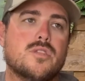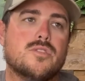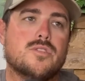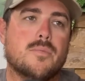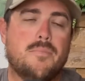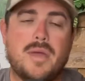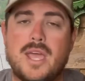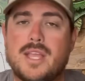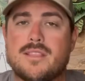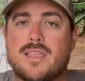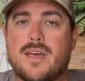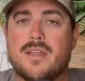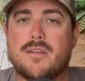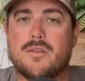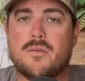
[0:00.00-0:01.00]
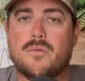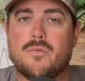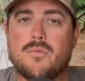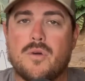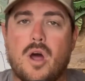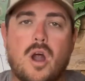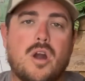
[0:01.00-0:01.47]
the bait that
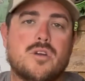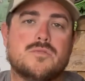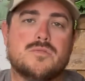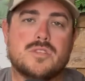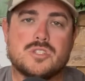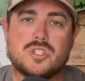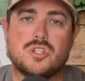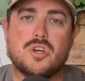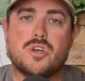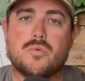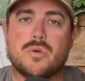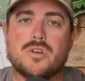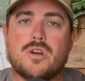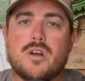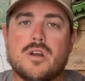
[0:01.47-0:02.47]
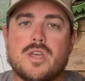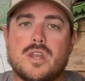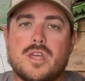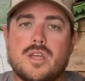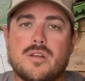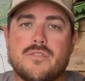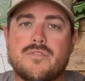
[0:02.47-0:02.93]
the snook we're
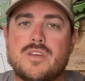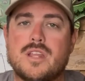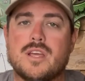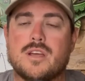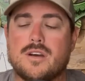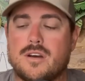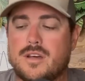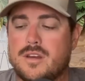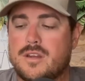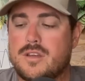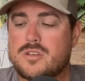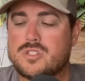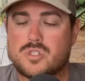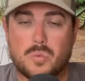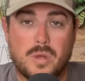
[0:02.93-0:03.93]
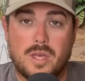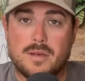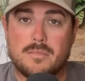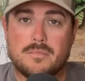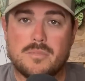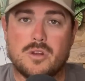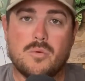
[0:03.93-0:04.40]
targeting or feeding on
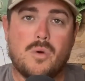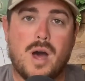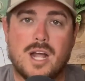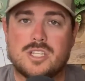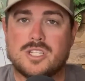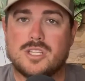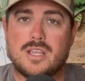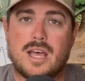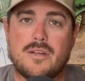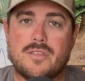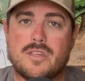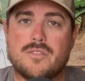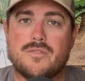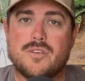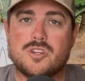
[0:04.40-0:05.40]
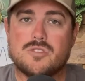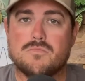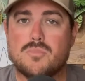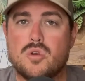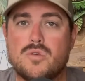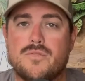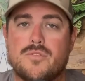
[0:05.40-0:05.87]
swim, you're watching how these fish
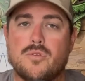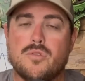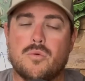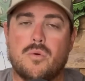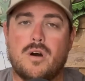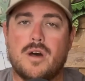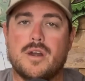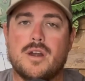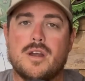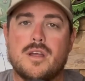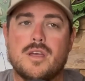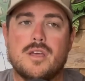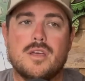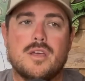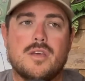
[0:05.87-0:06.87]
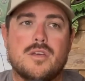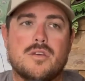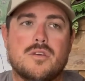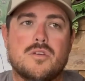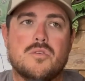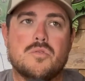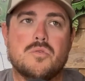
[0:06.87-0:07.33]
move through the water.
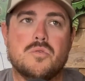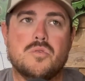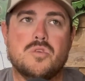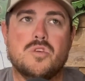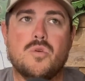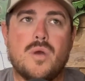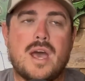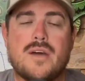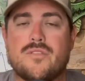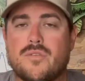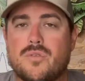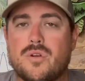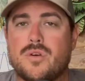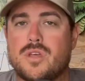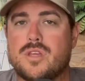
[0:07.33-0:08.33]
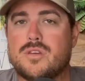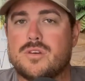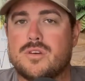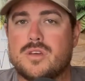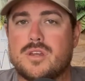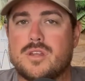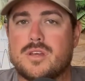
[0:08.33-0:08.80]
You have a really
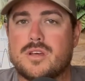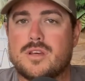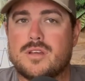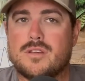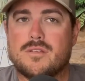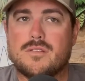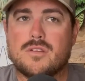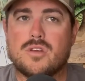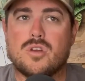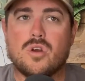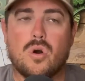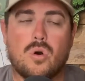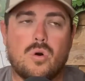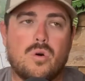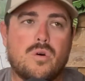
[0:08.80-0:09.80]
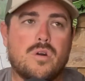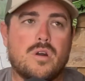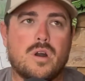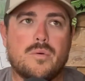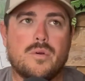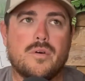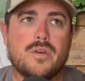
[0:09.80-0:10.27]
good goal
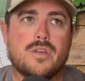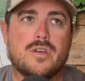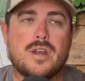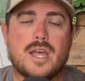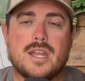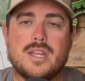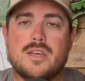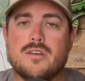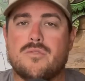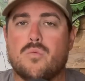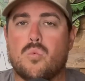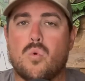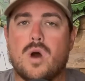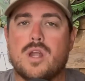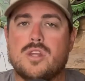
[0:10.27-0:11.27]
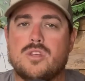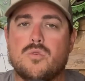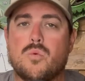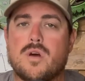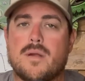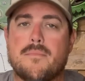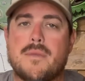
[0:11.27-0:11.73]
or a really good idea of what you
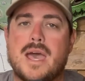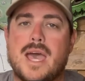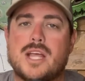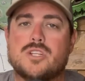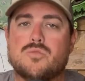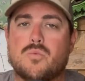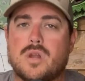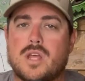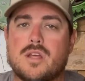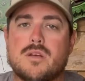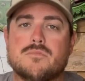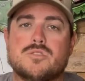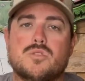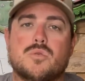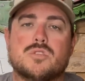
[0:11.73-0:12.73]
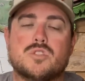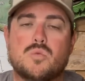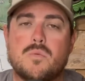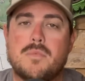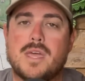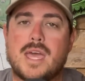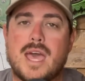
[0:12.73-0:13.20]
want to match when it comes to a
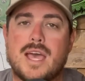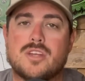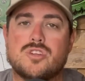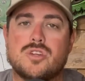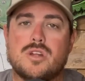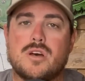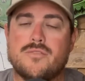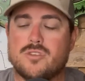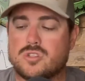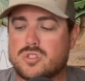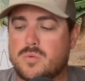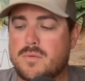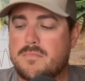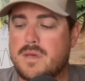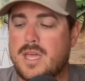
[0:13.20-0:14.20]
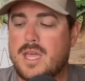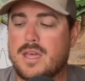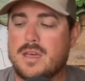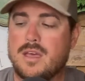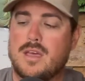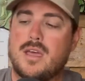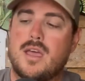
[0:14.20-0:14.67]
swimming action of your swim bait.
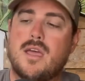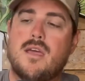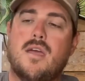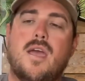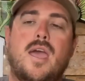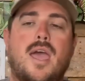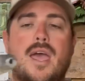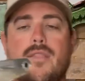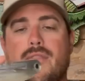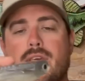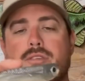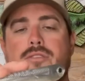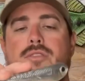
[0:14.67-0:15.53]
And this